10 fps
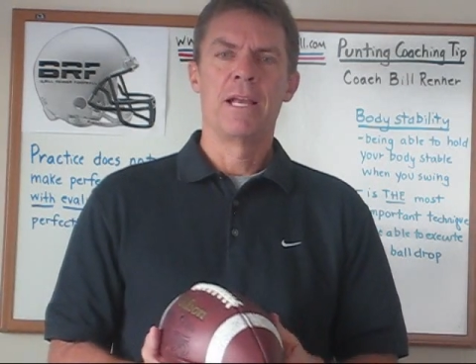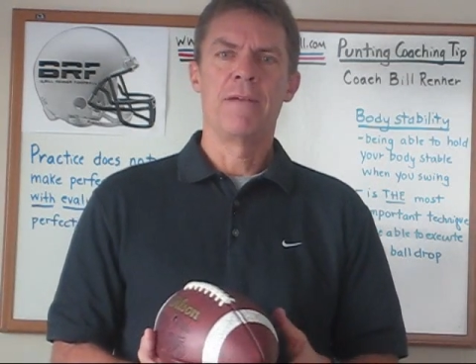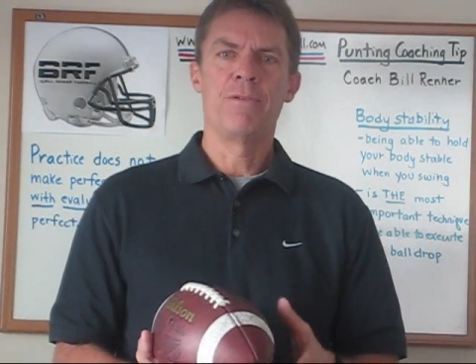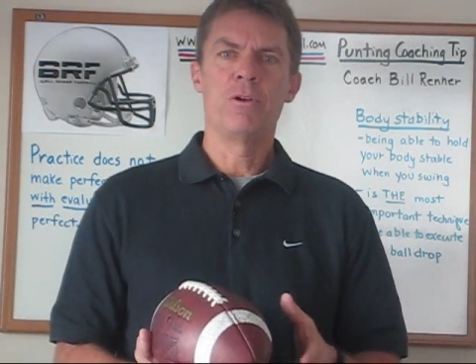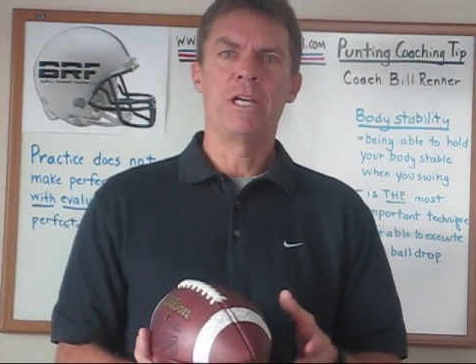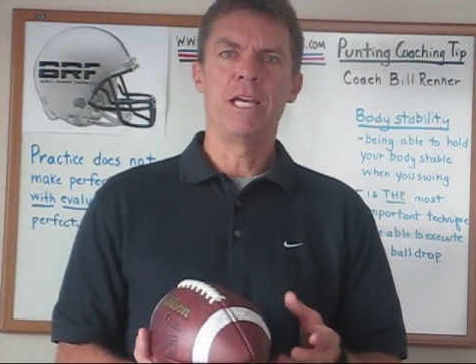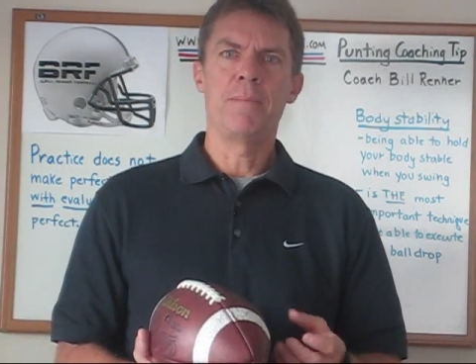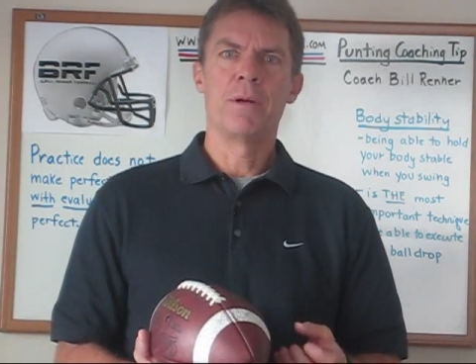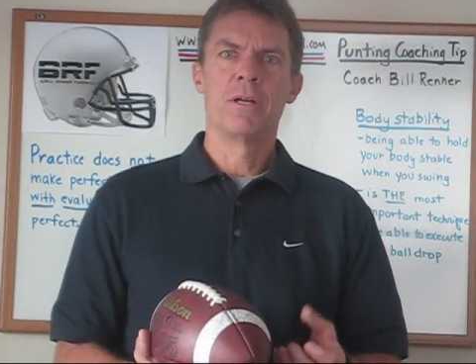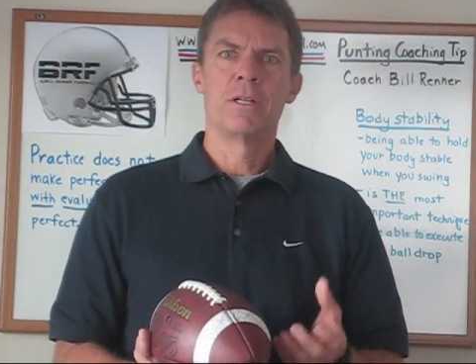if you
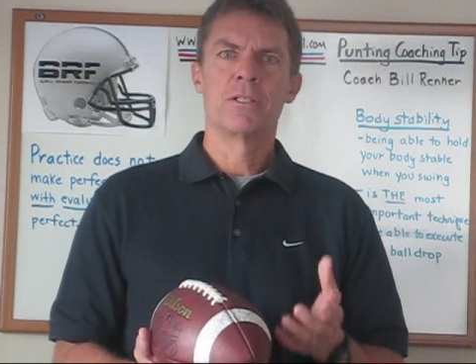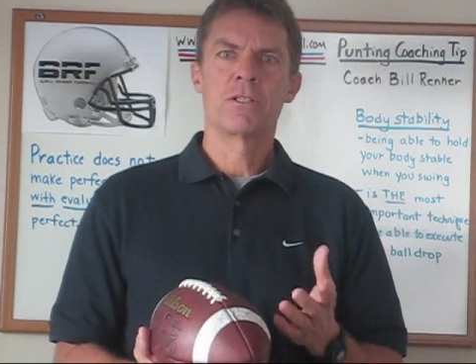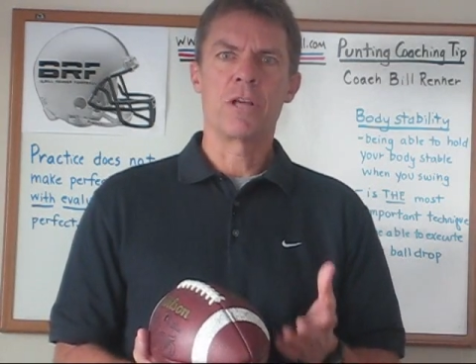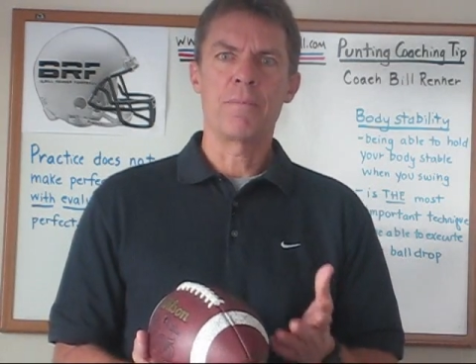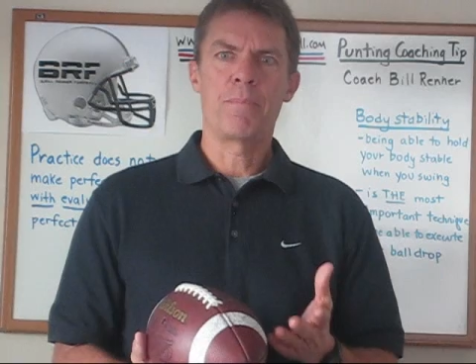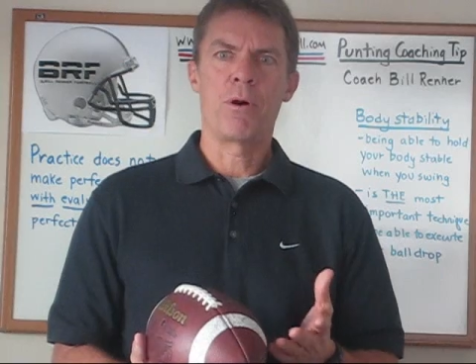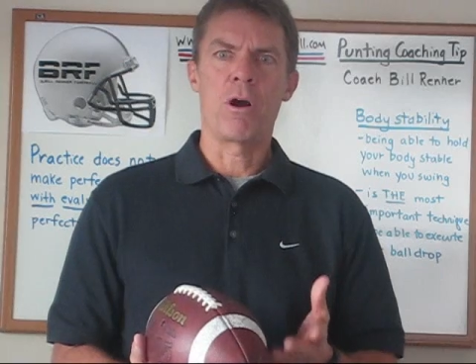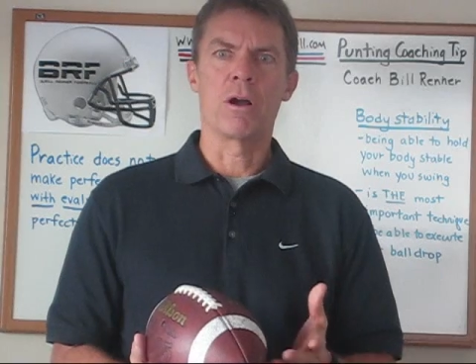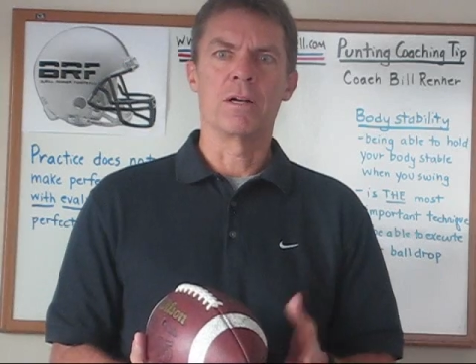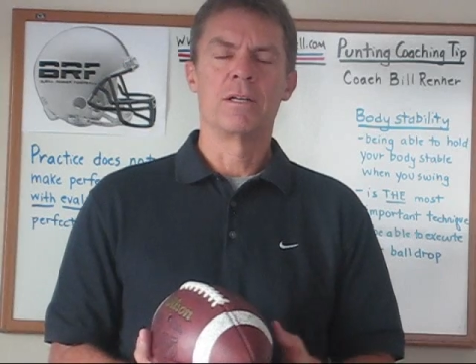keep some
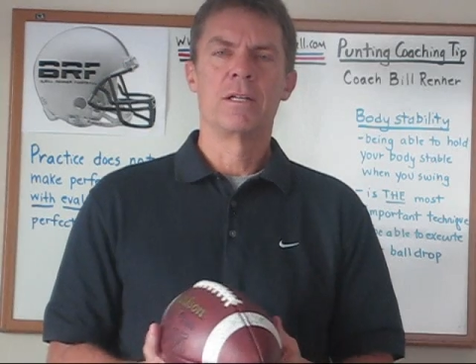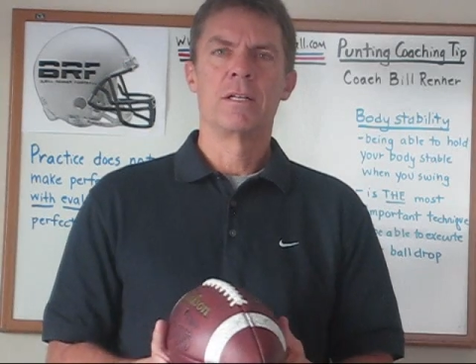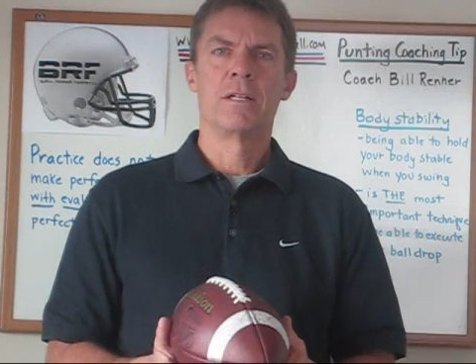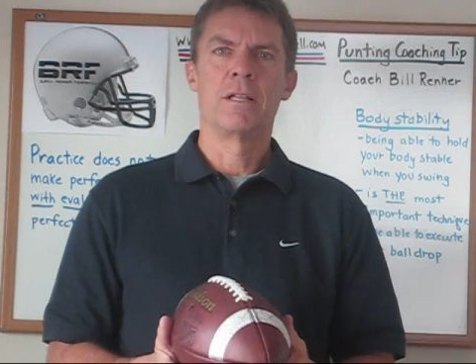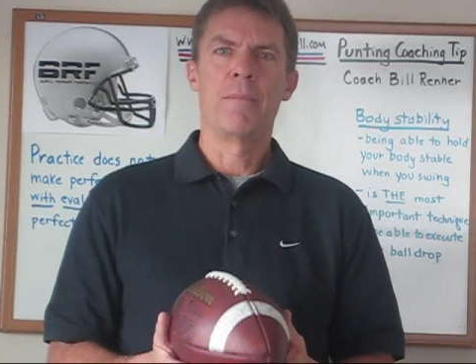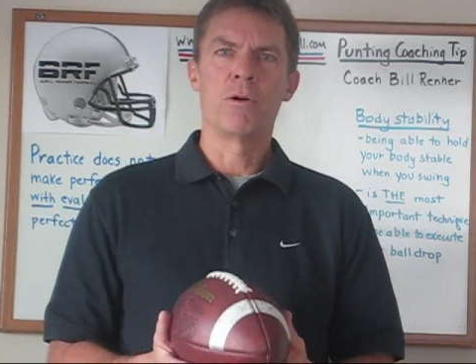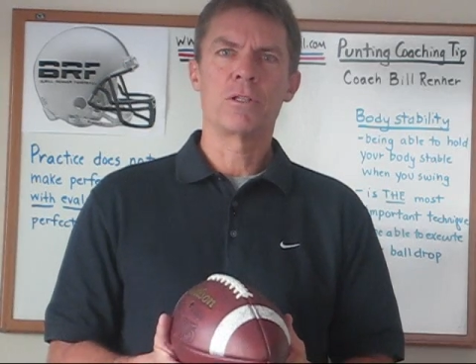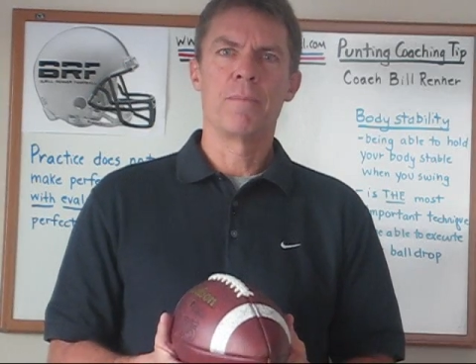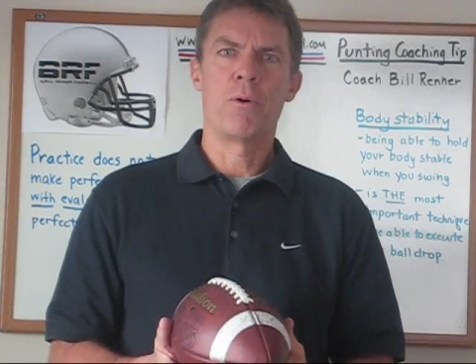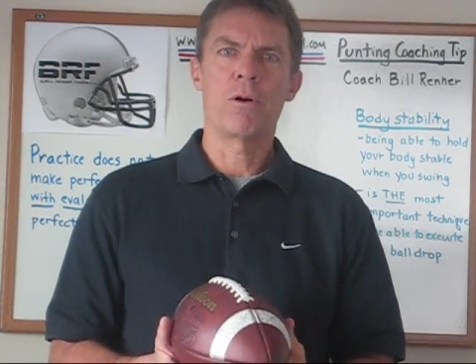part, the
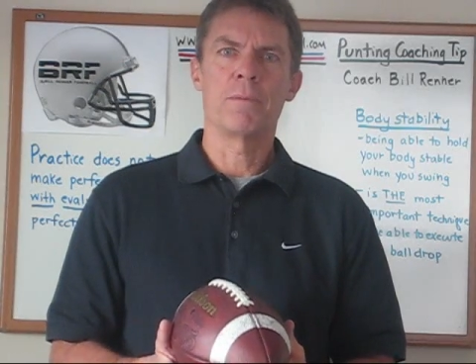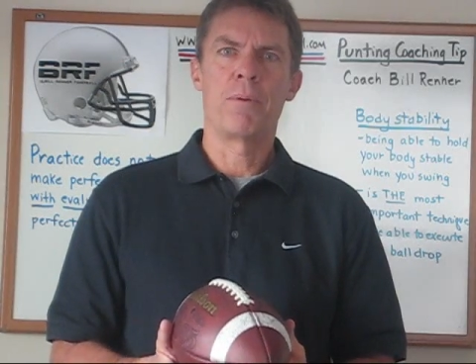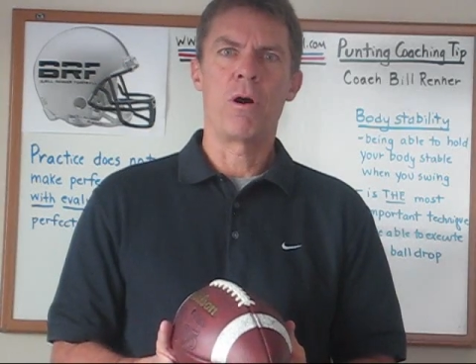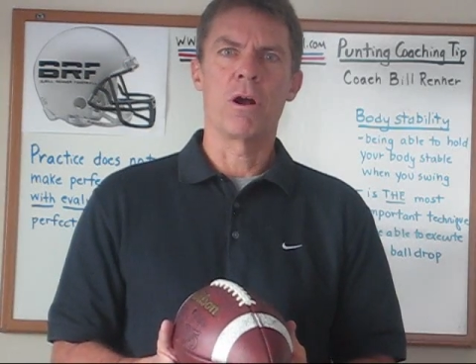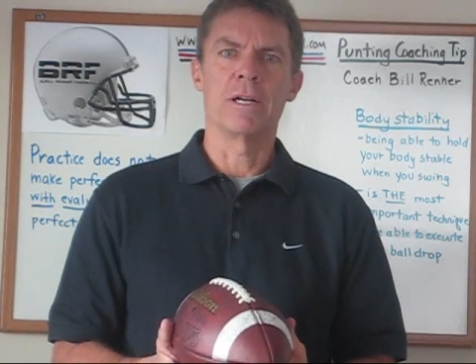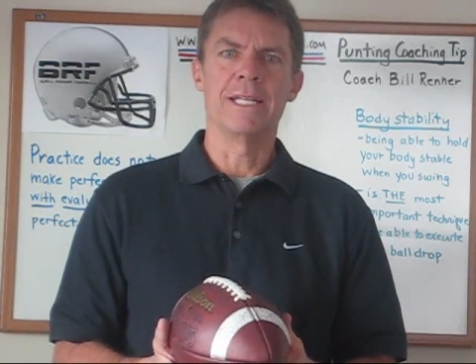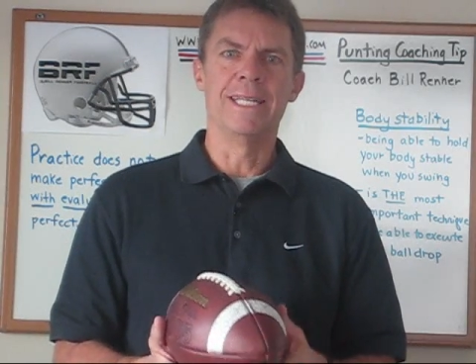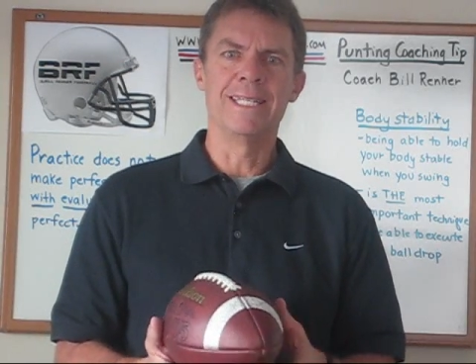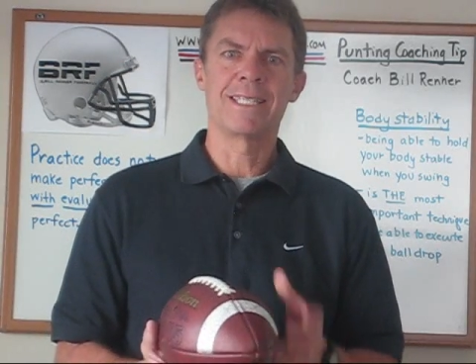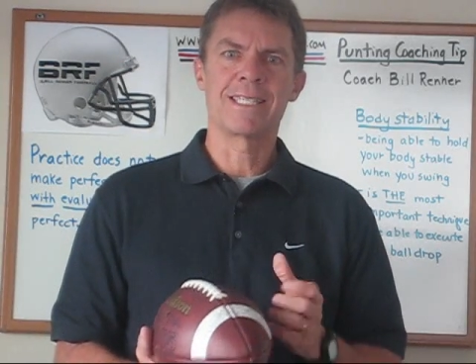most important part,
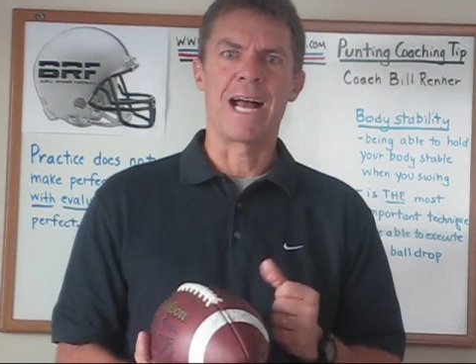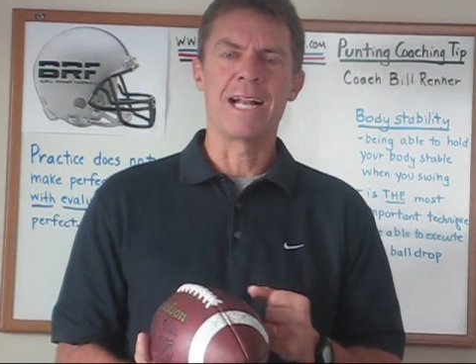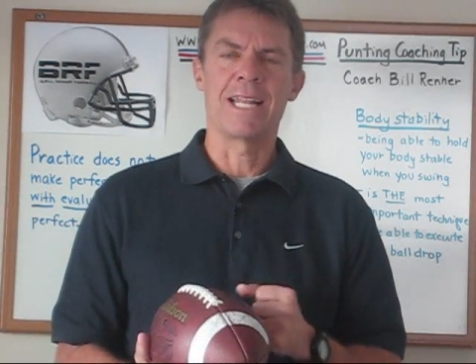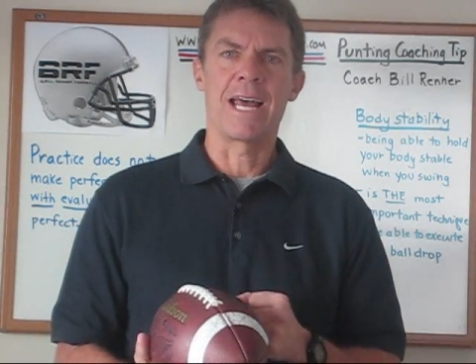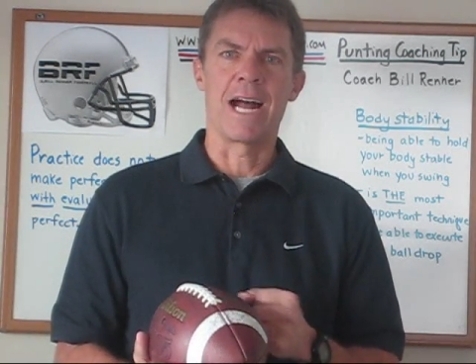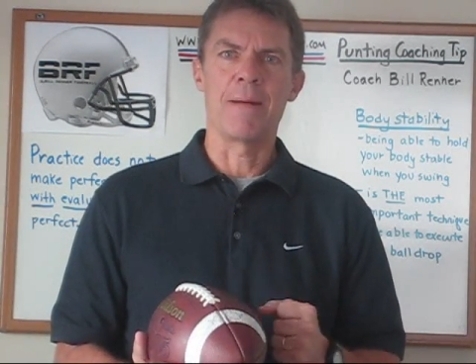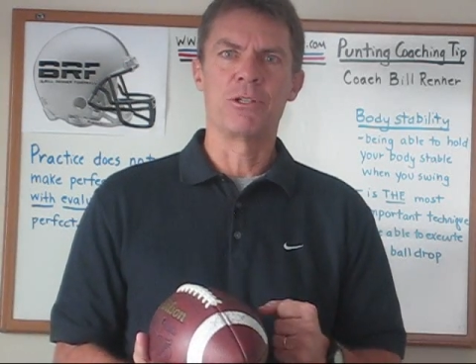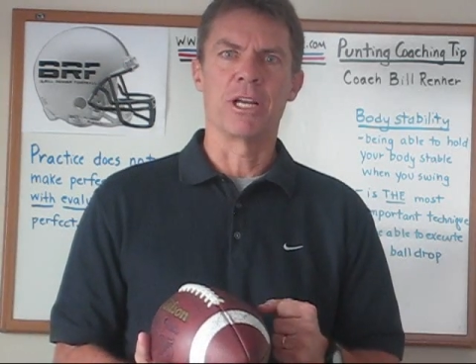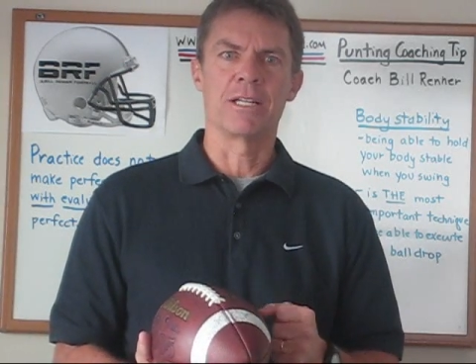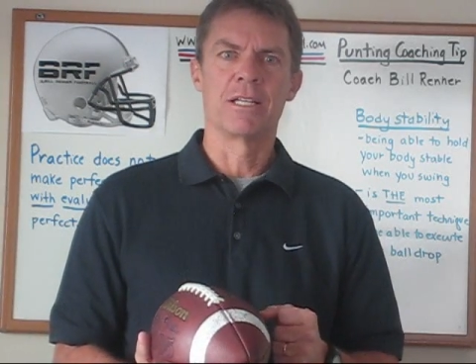inside that
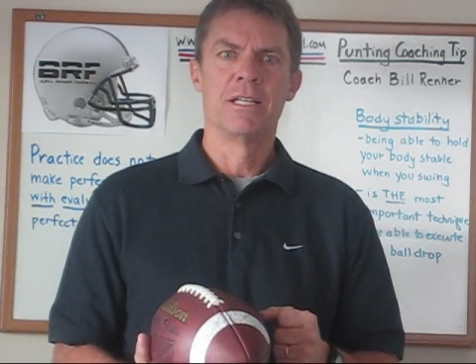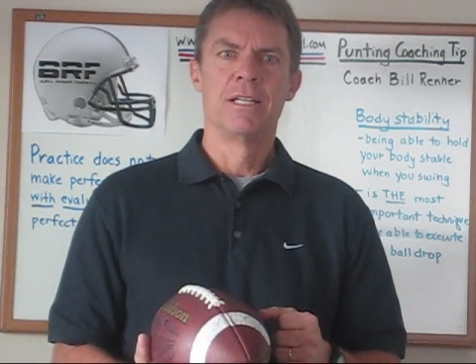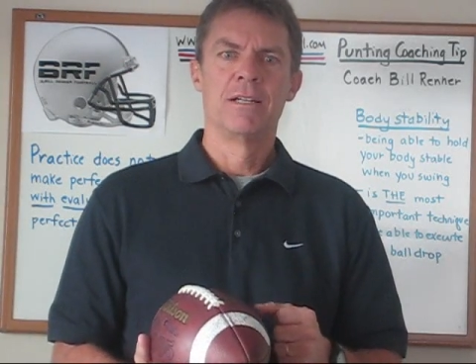object,